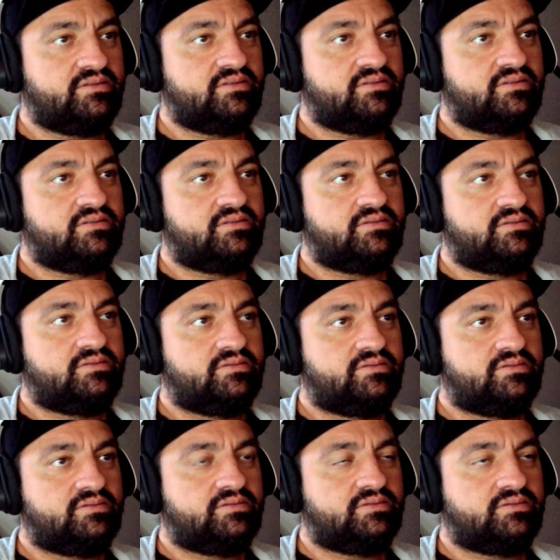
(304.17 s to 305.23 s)
your
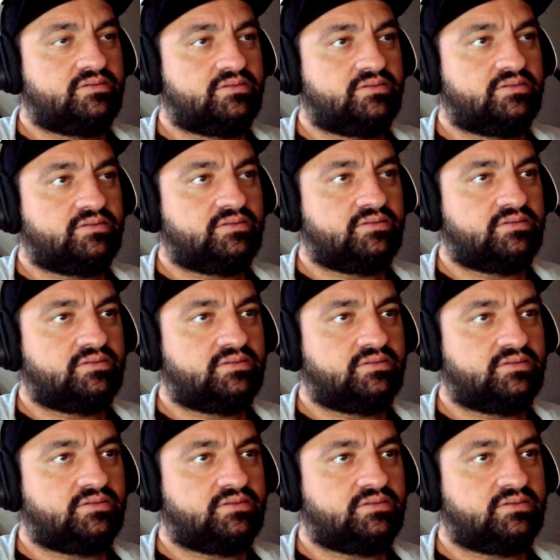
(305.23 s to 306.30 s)
interaction, you know. Mm-hmm. Um, in PoE
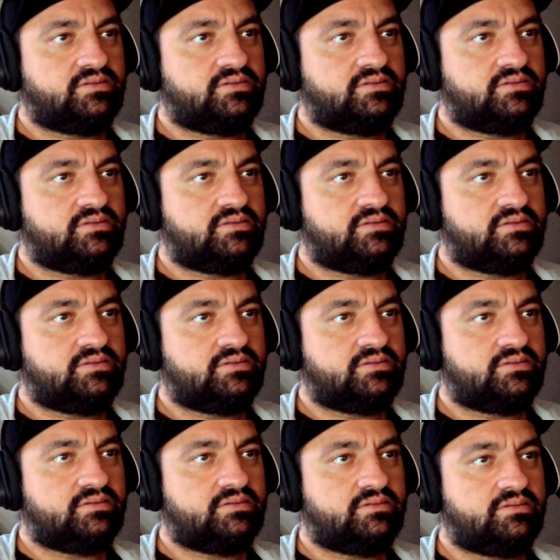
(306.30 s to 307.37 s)
two, we want to make sure that there's a lot
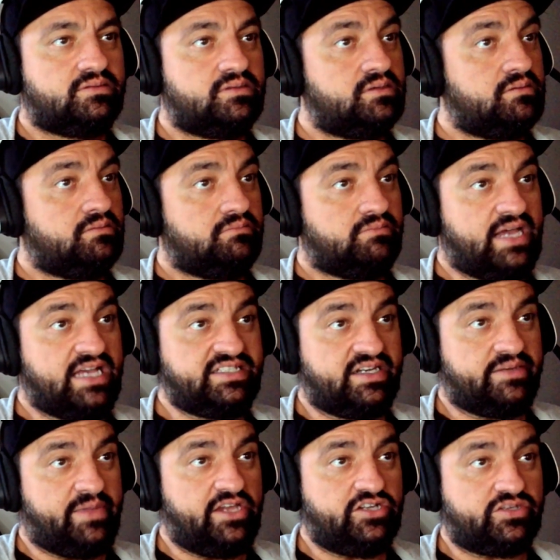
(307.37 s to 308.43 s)
more. Uh, nice
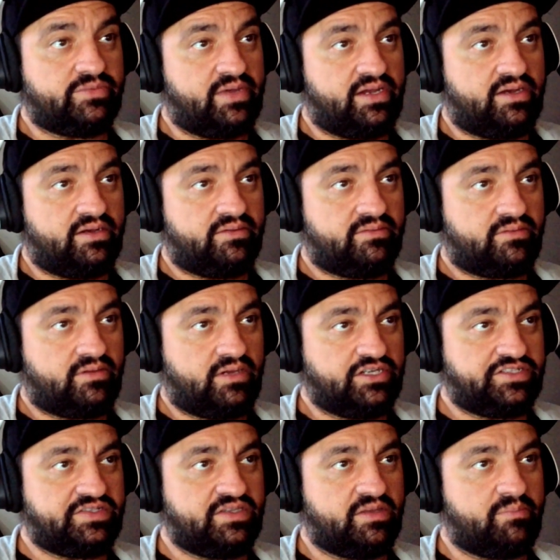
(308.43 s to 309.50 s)
animation, man. I see
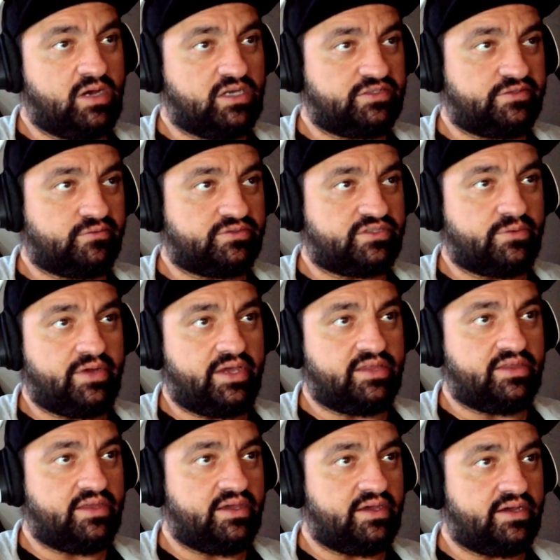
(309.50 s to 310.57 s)
the um, muscles, I also have, the,
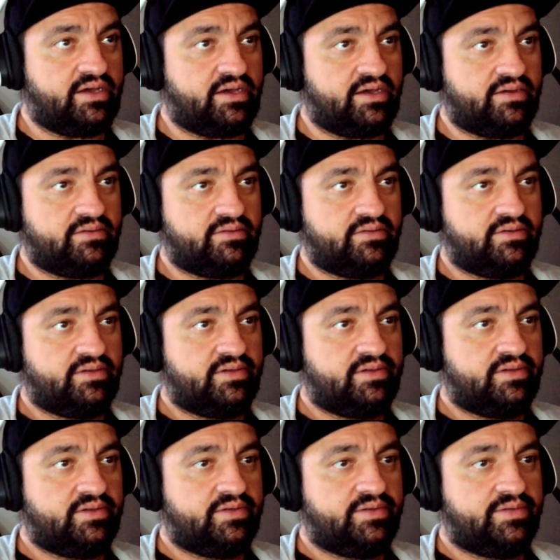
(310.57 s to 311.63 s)
um, uh, some wolves,
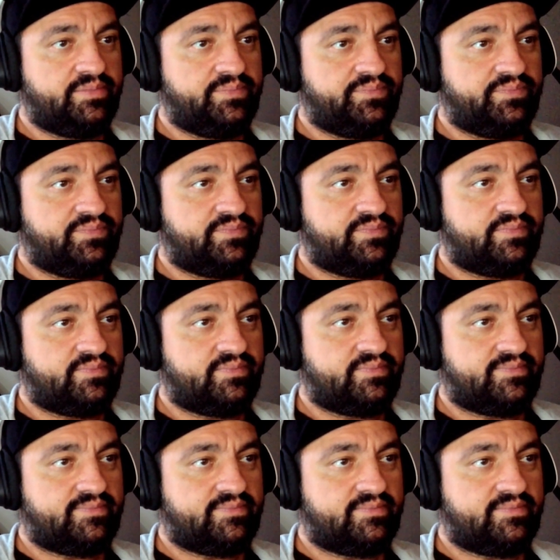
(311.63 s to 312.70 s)
uh, which I can use,
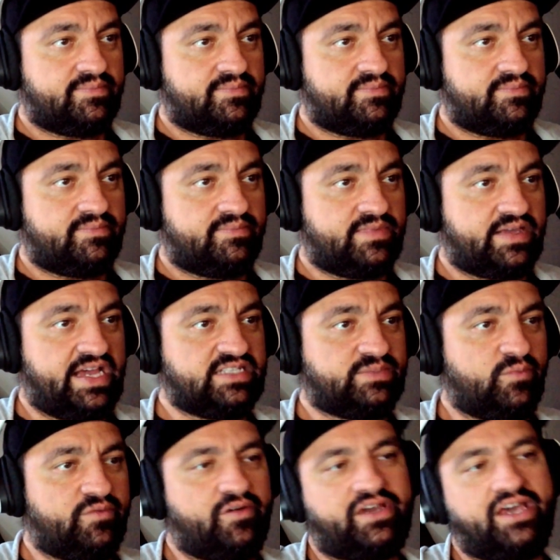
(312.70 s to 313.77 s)
which is useful
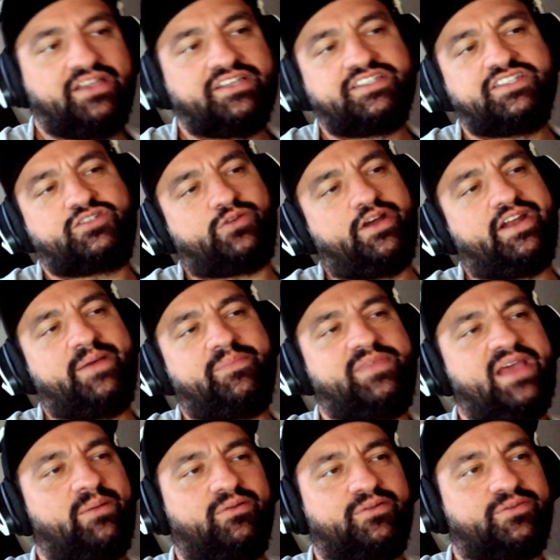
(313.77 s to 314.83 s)
because okay, this is straight up
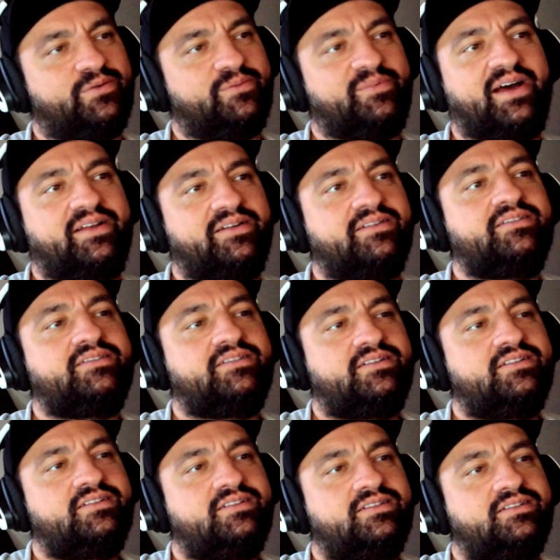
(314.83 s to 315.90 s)
Diablo two, man. Not
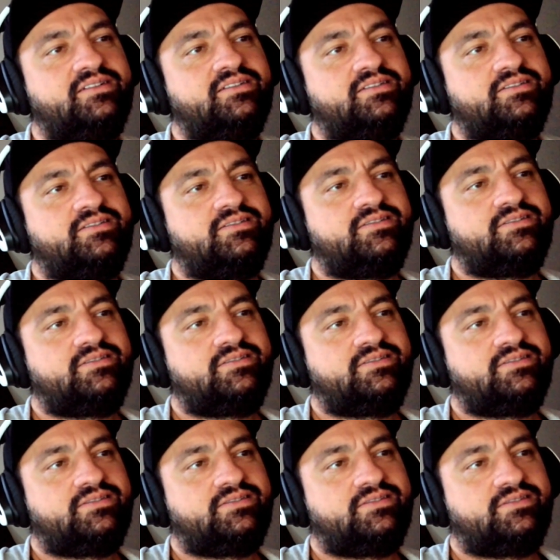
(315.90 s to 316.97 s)
necessarily um, the most
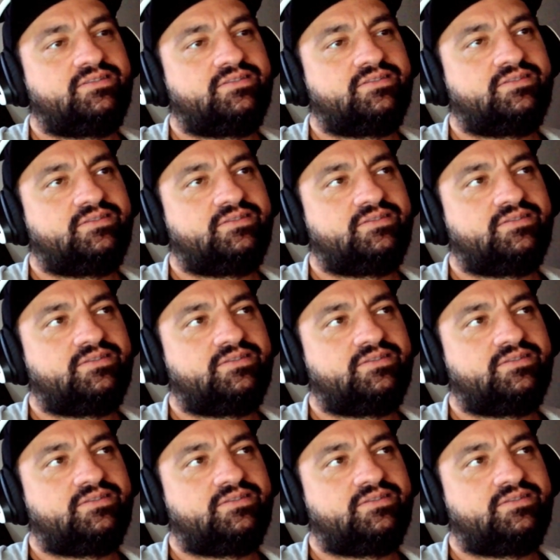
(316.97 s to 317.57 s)
tanky character ever.